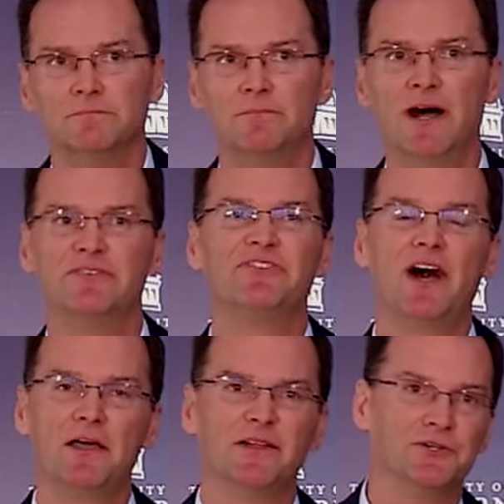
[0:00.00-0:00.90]
My
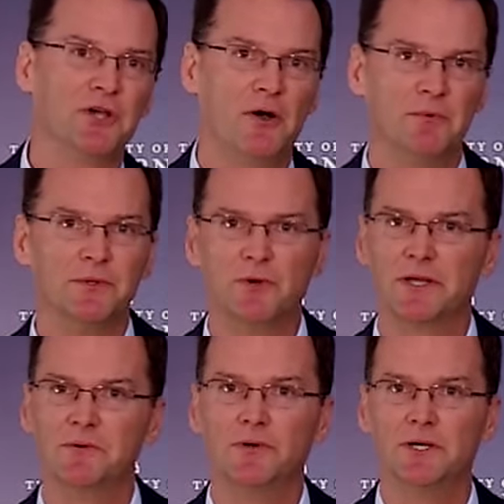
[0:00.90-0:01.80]
father taught me
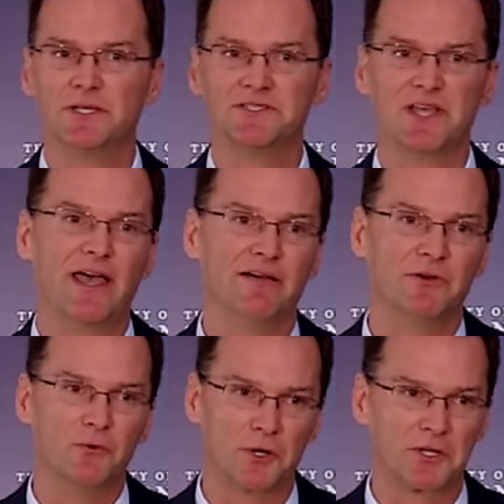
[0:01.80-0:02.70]
what it was to have a
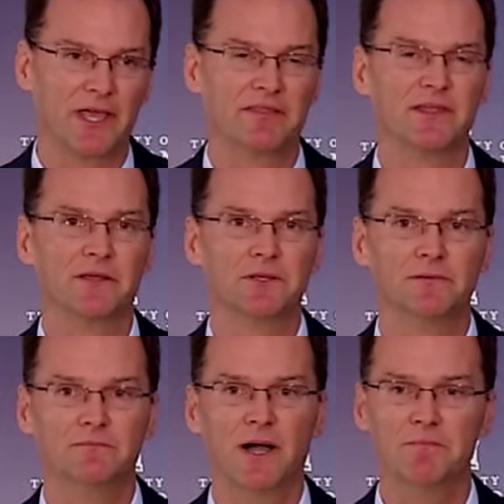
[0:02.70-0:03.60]
work ethic.
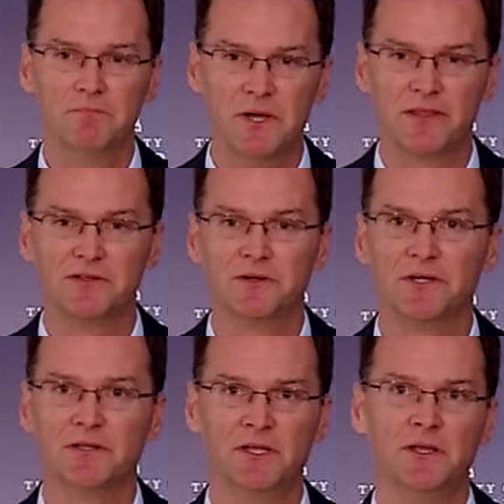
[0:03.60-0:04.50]
My
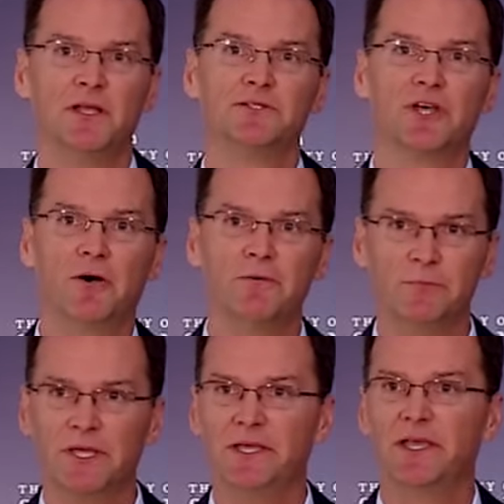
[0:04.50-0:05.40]
mother taught
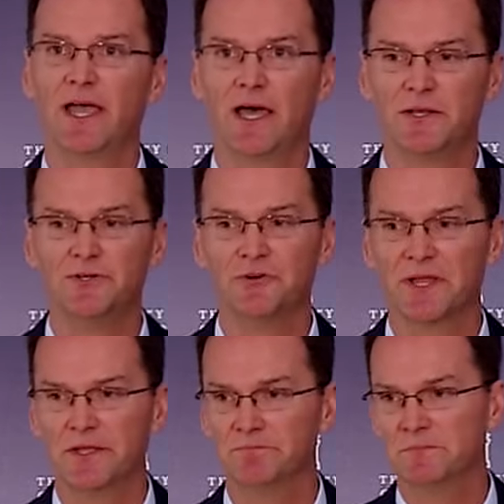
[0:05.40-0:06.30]
me how to
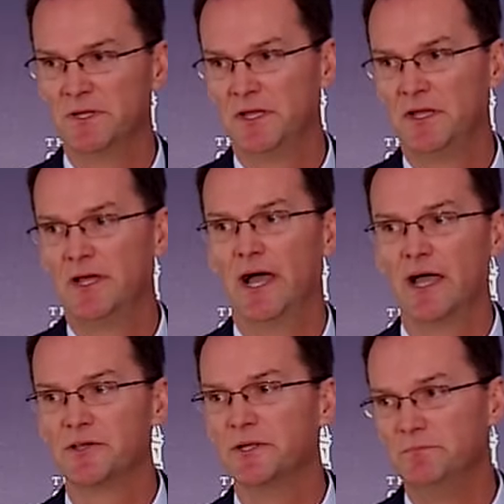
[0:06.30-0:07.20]
dream. I
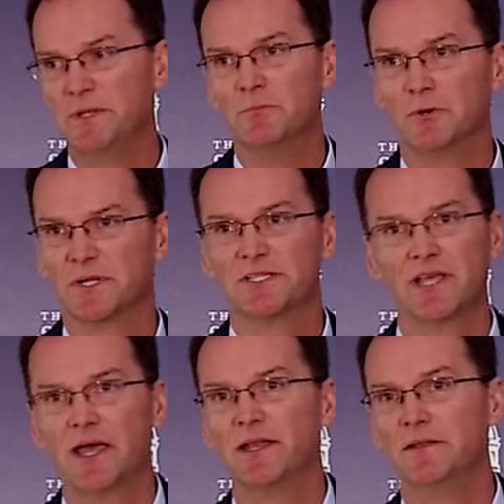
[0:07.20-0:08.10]
couldn't be more
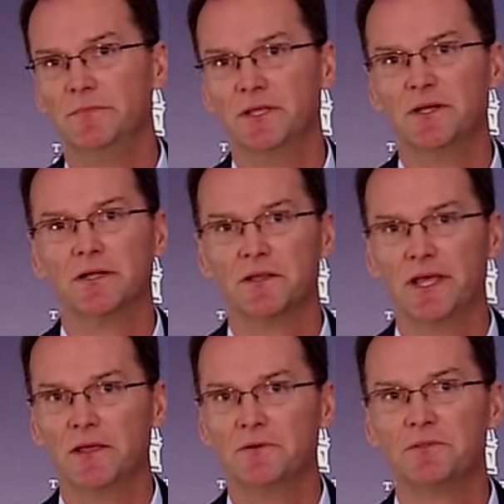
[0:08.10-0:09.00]
excited to be here
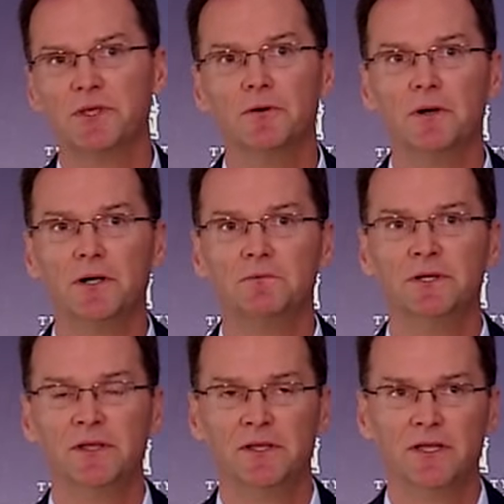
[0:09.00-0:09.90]
today with you all.
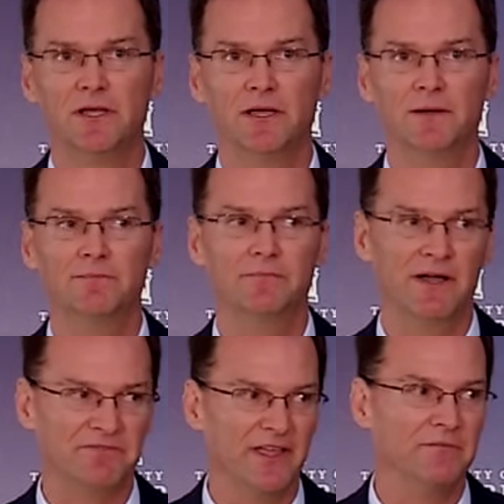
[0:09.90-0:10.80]
My
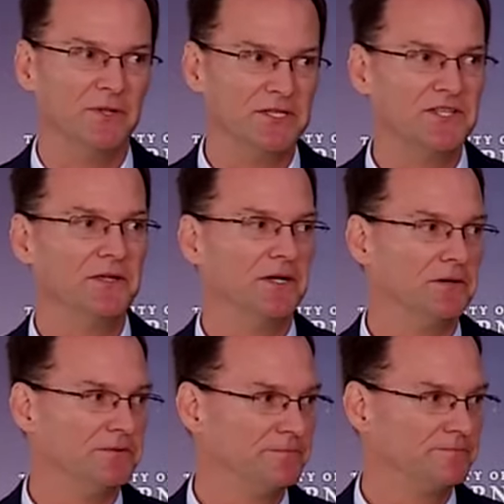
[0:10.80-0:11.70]
family's here.